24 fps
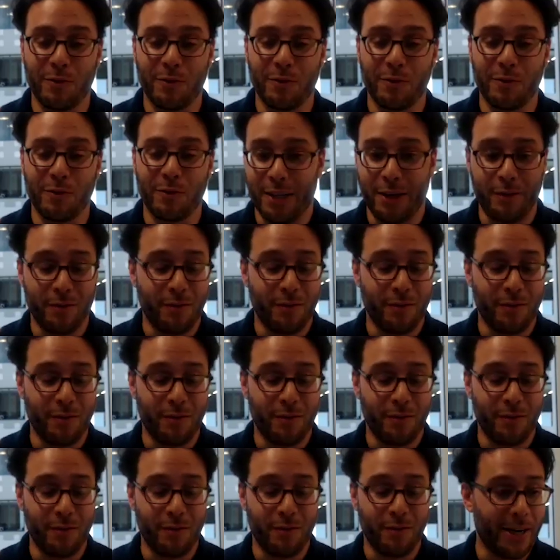solidified
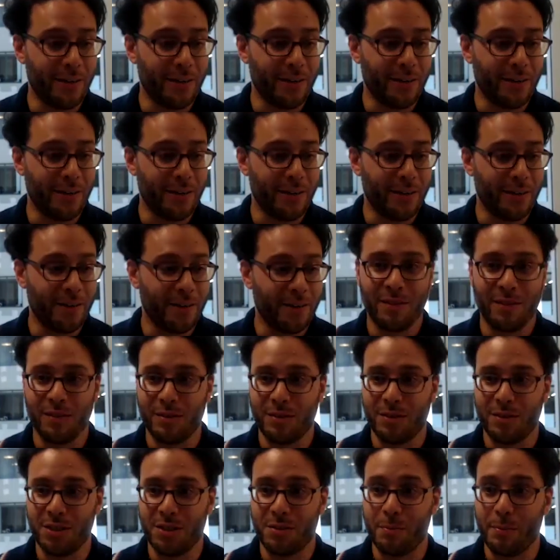it for me,
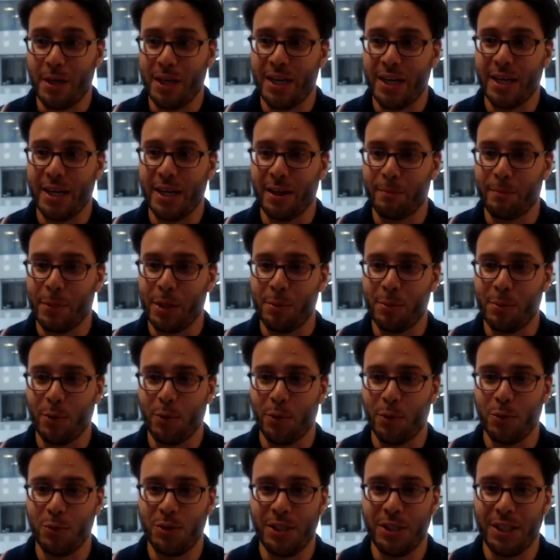just meeting
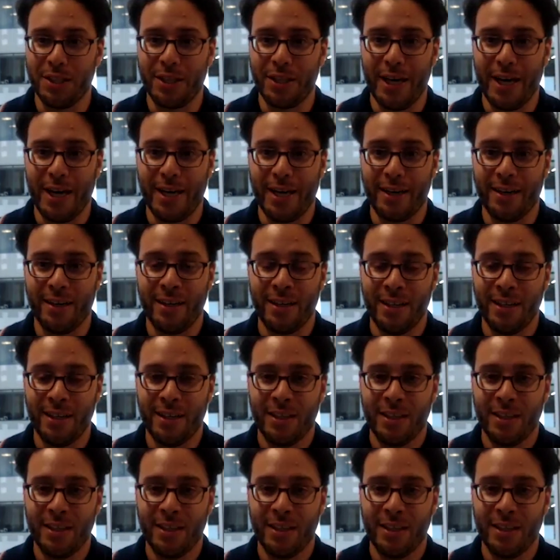people who did that